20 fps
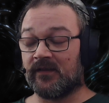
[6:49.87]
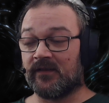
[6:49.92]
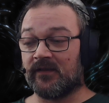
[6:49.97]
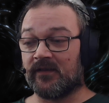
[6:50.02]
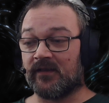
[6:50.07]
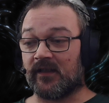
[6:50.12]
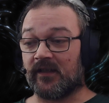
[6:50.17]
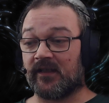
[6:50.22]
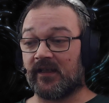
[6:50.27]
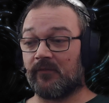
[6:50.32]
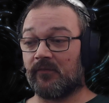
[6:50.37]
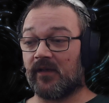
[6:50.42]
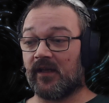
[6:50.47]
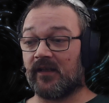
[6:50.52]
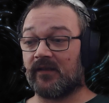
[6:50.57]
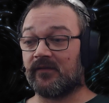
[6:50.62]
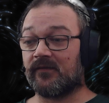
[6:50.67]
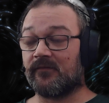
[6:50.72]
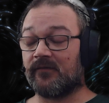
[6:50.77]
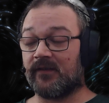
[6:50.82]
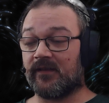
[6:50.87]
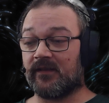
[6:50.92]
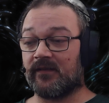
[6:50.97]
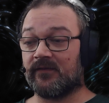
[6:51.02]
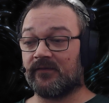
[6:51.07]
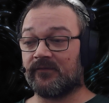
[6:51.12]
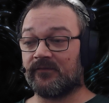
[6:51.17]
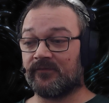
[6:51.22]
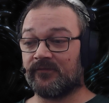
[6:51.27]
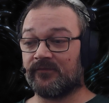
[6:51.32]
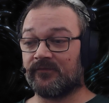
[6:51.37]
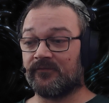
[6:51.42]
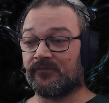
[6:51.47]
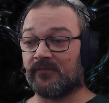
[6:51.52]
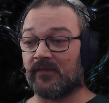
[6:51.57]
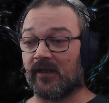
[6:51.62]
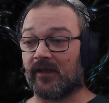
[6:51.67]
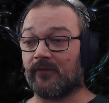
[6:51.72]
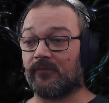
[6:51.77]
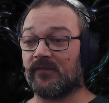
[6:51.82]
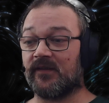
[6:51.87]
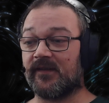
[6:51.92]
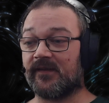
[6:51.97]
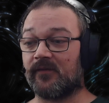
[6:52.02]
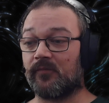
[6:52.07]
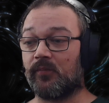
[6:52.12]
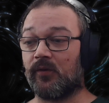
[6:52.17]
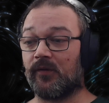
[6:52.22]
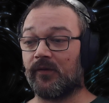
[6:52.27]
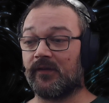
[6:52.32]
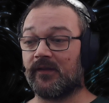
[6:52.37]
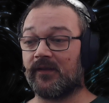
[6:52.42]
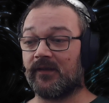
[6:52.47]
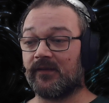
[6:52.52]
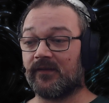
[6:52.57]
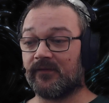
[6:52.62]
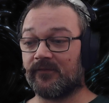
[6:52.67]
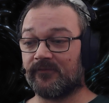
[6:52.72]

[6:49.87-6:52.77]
I am angry, I am disappointed,